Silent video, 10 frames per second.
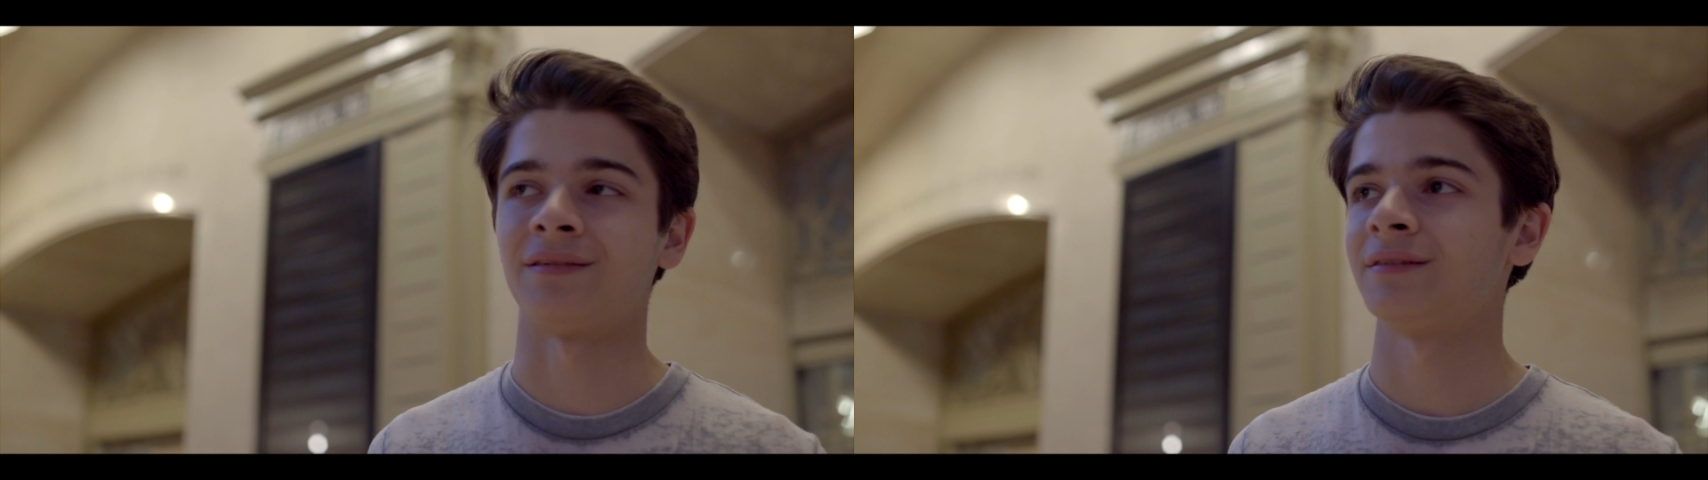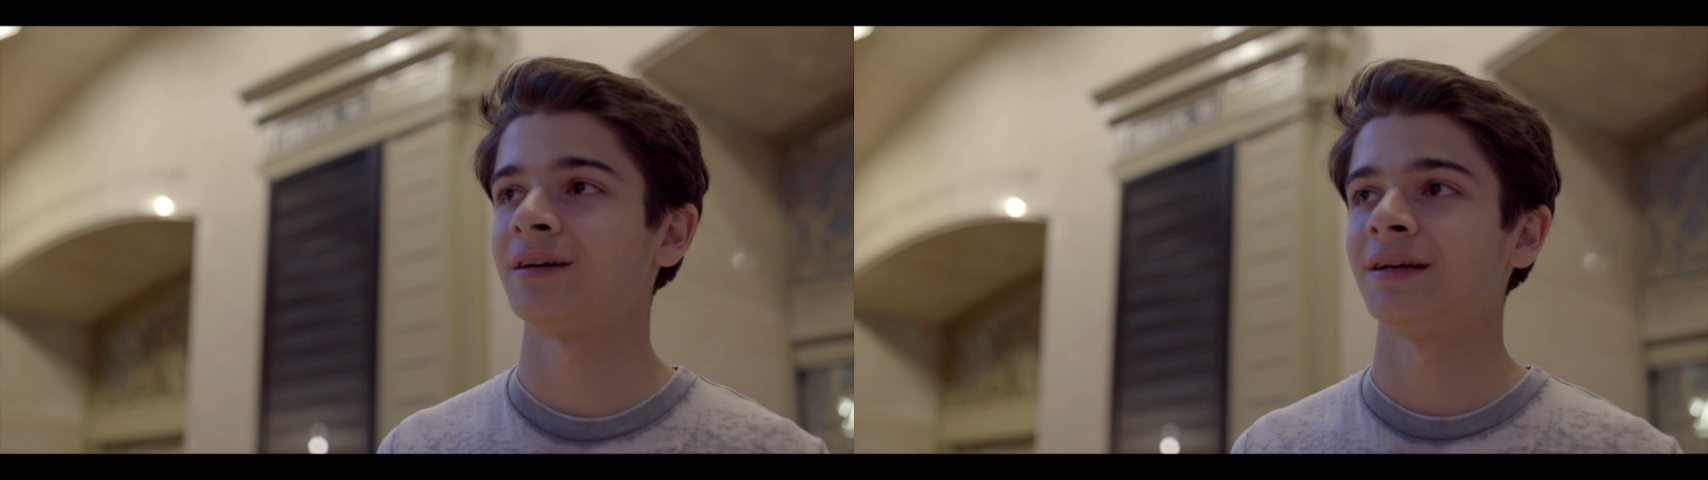and
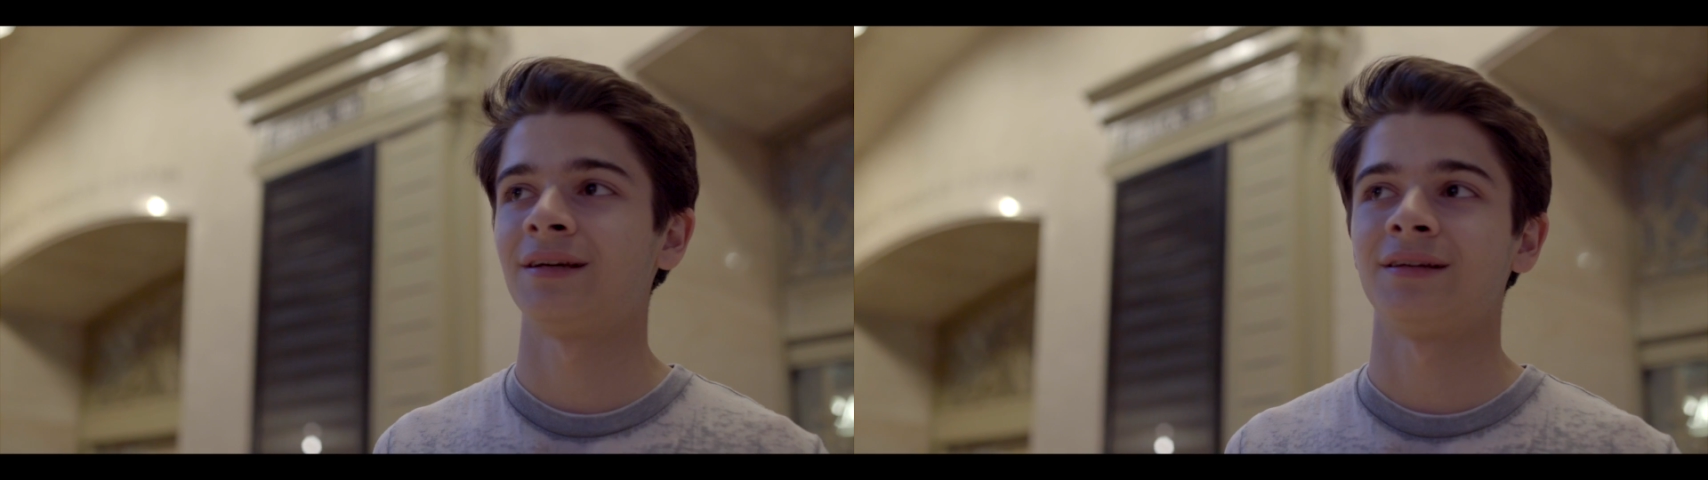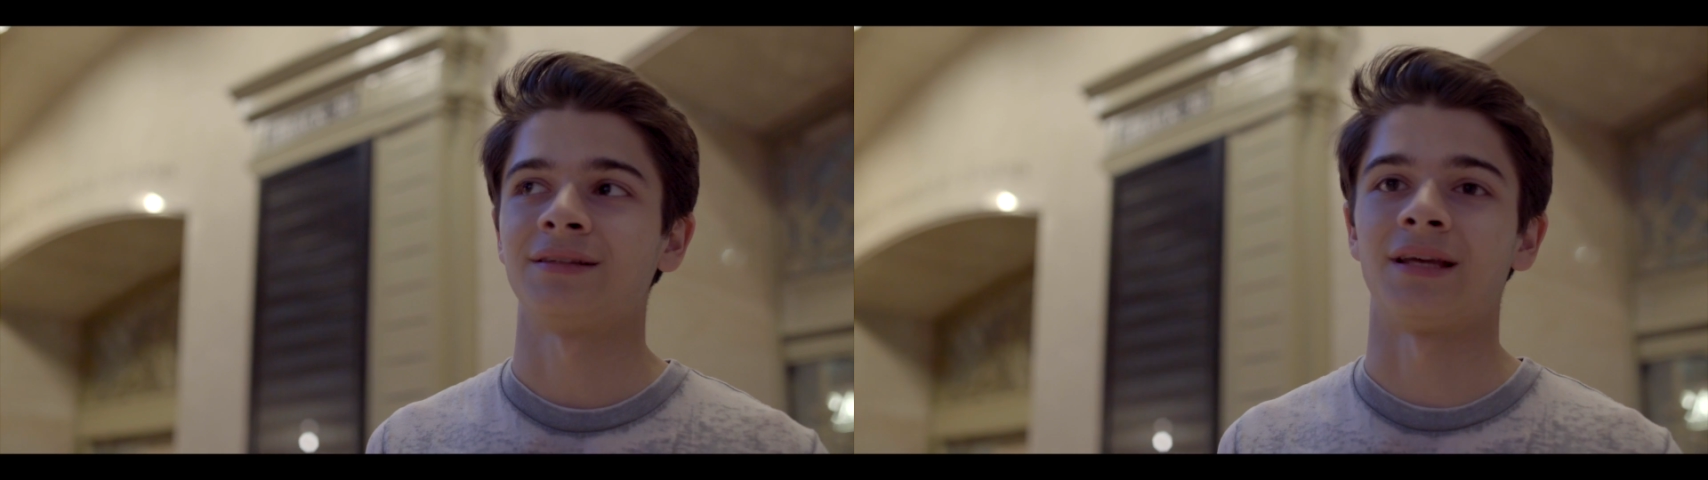
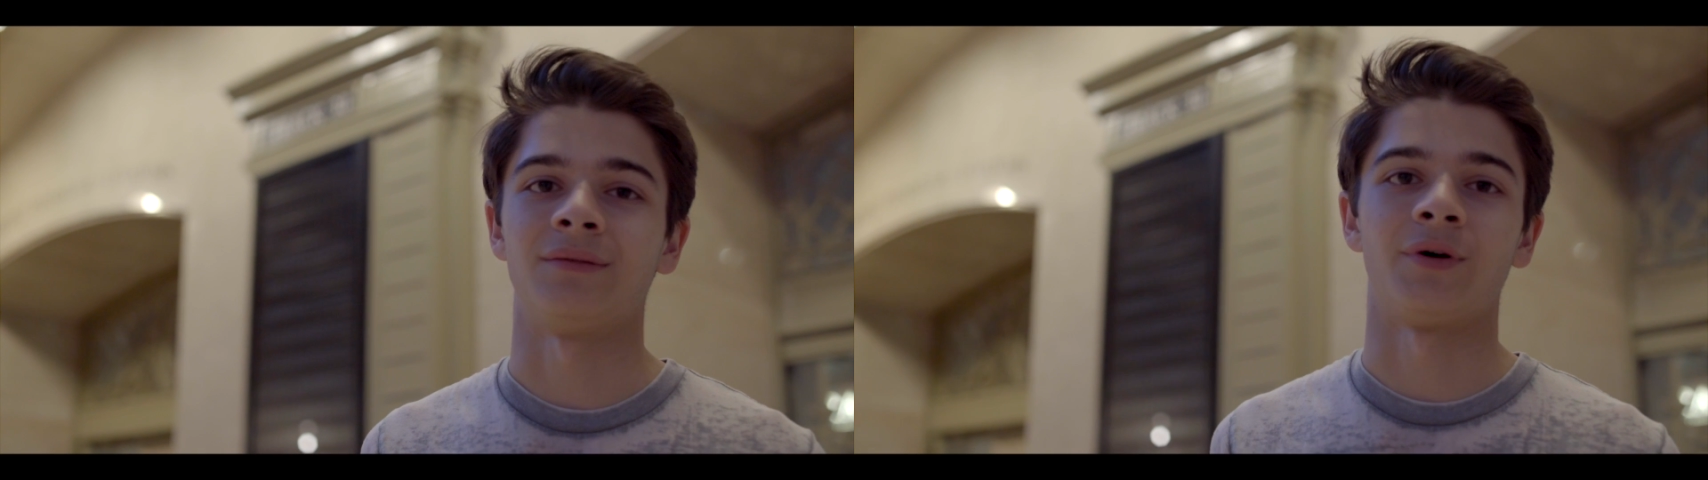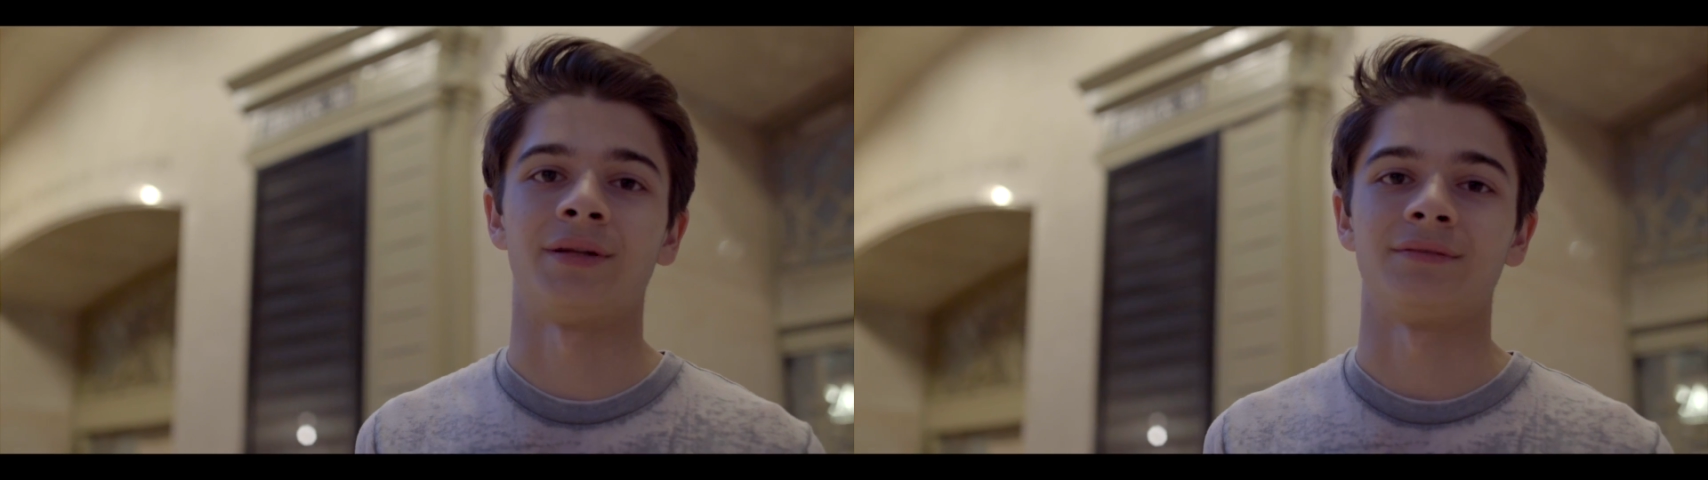
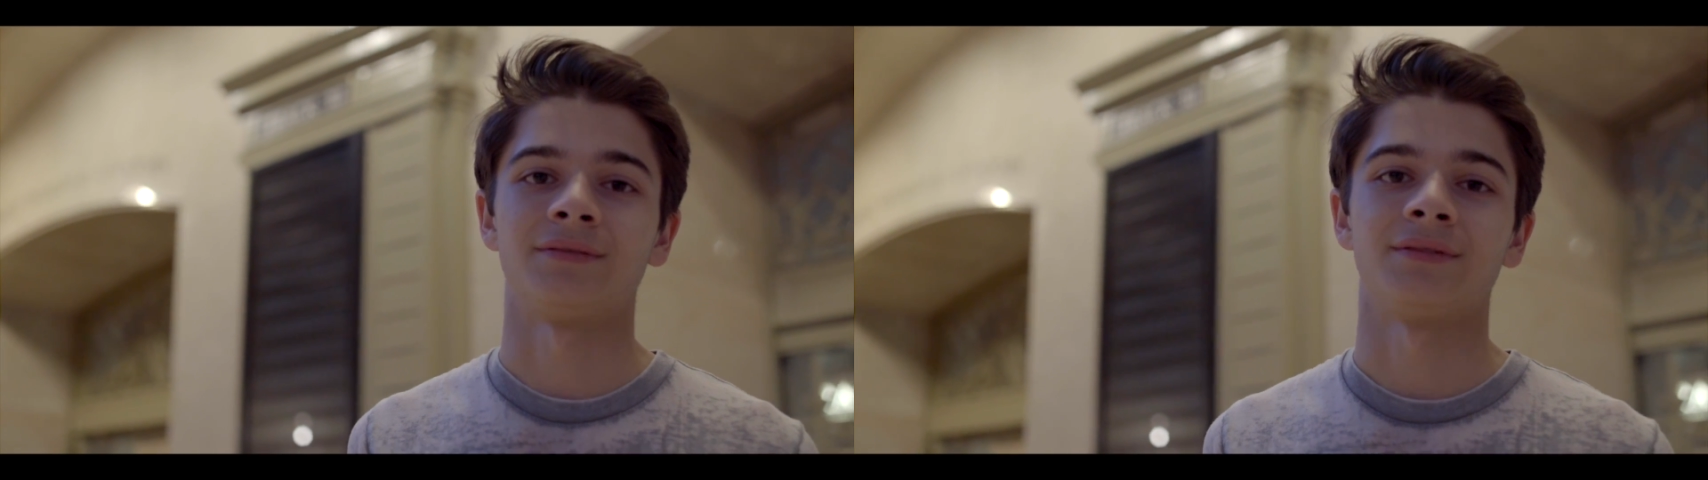then went